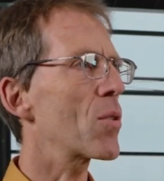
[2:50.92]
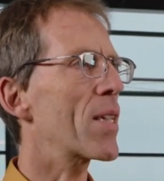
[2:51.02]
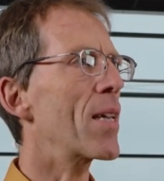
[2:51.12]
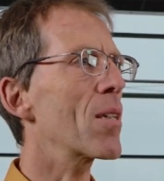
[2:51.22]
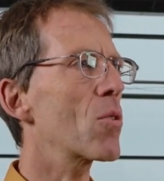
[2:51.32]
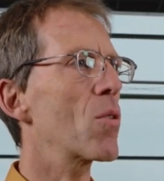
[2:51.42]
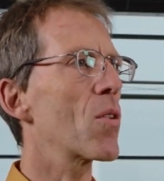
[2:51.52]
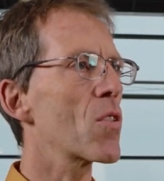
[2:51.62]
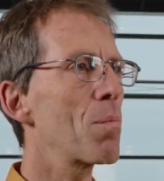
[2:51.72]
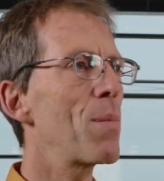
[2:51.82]
you can go to
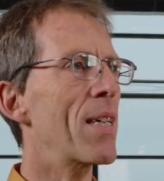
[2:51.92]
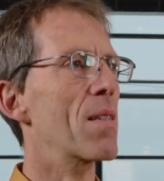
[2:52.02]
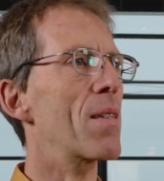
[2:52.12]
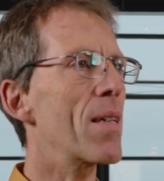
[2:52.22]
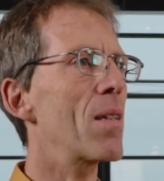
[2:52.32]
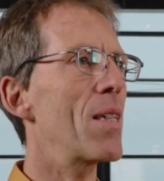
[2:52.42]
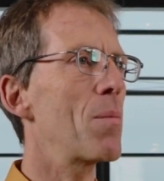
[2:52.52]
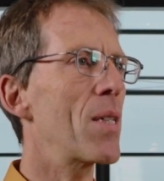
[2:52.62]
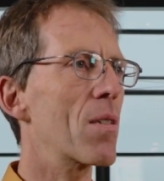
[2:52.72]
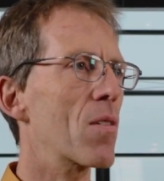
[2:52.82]
those big single
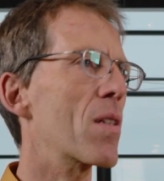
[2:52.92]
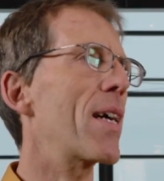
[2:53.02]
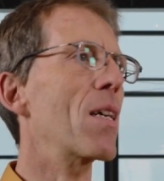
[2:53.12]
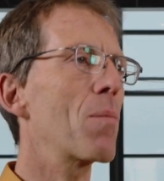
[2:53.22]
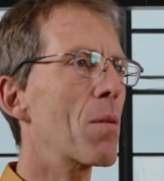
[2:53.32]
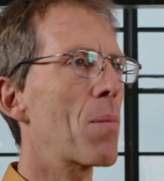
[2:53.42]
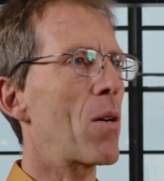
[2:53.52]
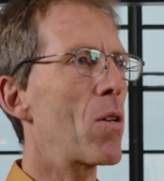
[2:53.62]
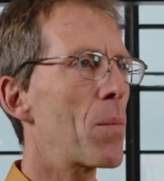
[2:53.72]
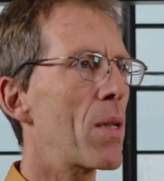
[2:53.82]
emitters like a big
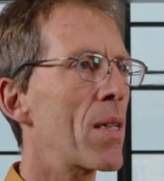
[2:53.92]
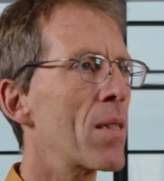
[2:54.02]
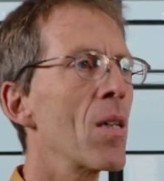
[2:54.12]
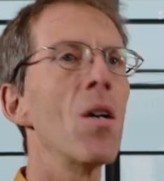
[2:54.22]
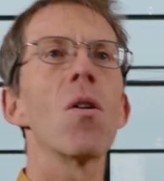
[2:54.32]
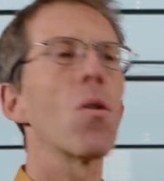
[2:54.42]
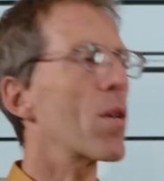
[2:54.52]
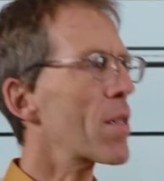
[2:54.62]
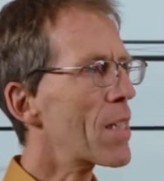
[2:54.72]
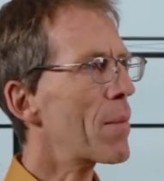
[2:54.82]
power plant
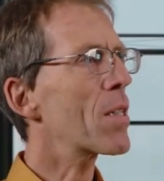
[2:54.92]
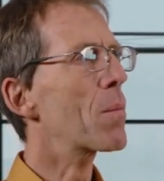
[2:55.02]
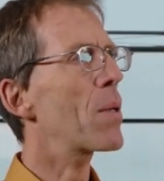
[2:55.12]
or a cement